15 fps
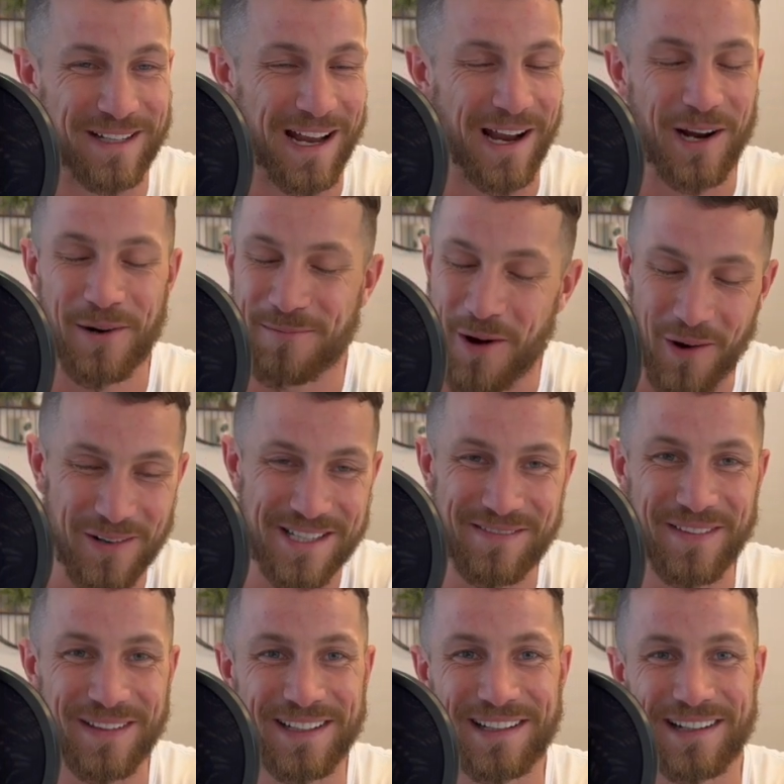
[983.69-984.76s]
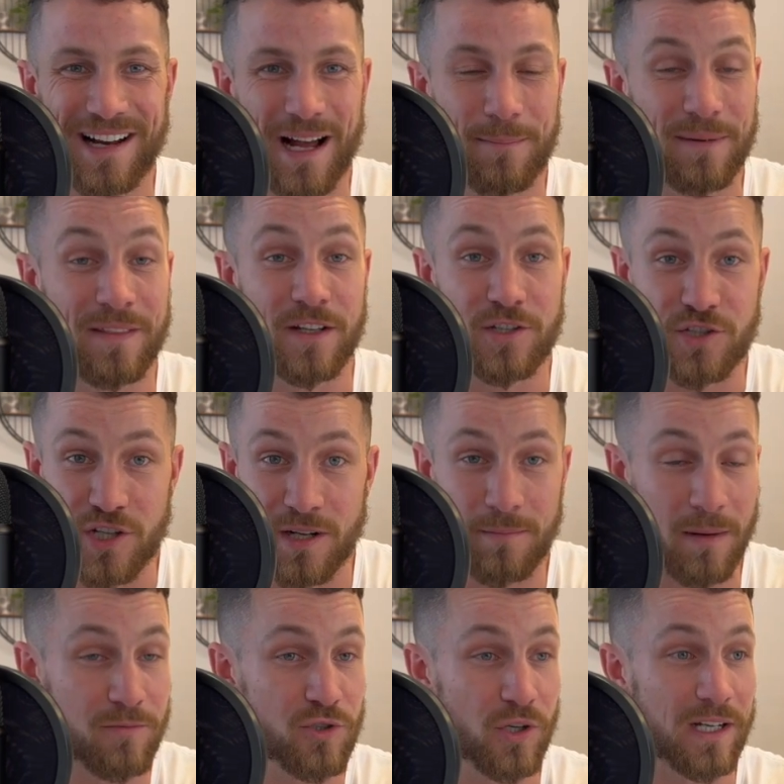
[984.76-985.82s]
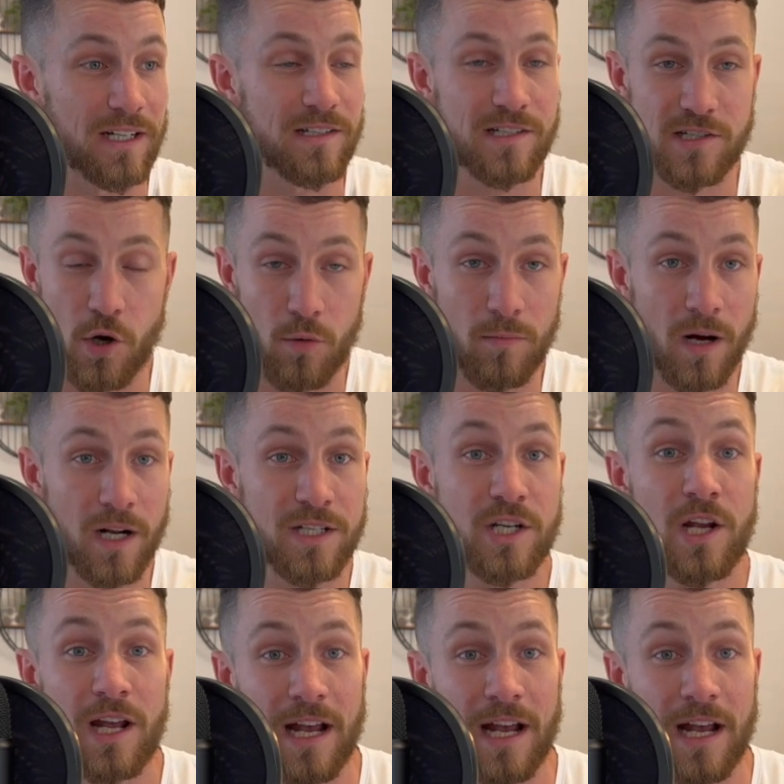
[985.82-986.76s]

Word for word: I am always filling it up. In the gym, I'm drinking so much.